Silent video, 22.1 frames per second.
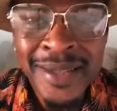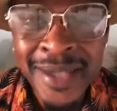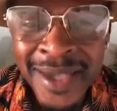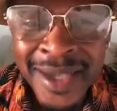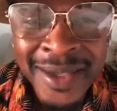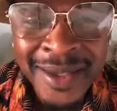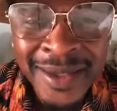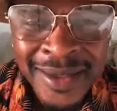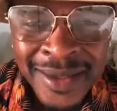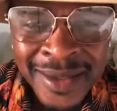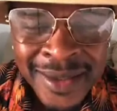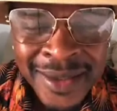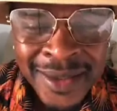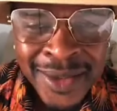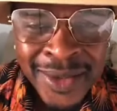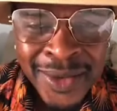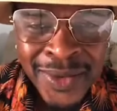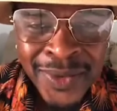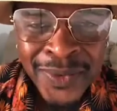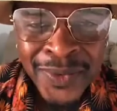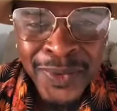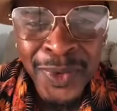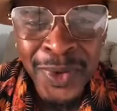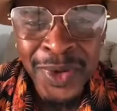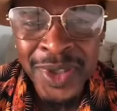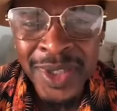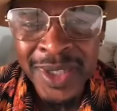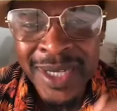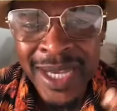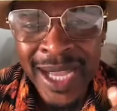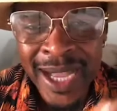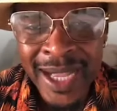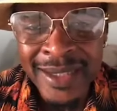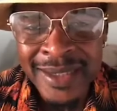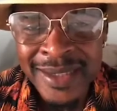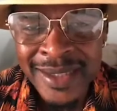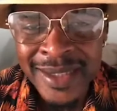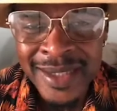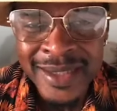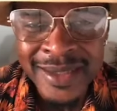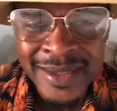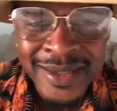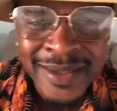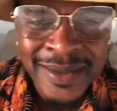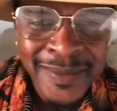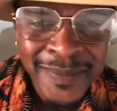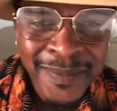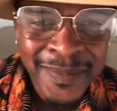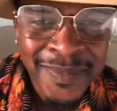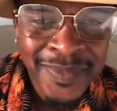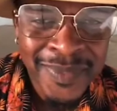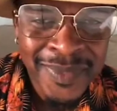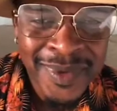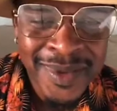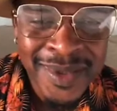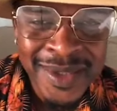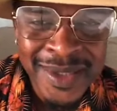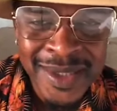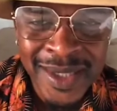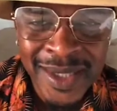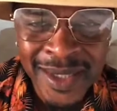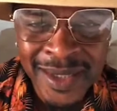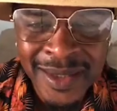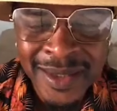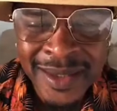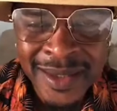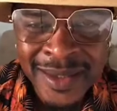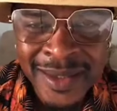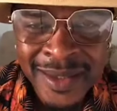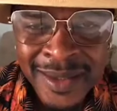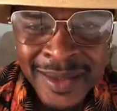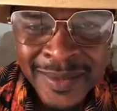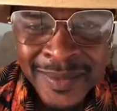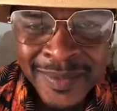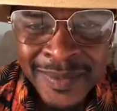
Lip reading: yeah, for the dances, zin,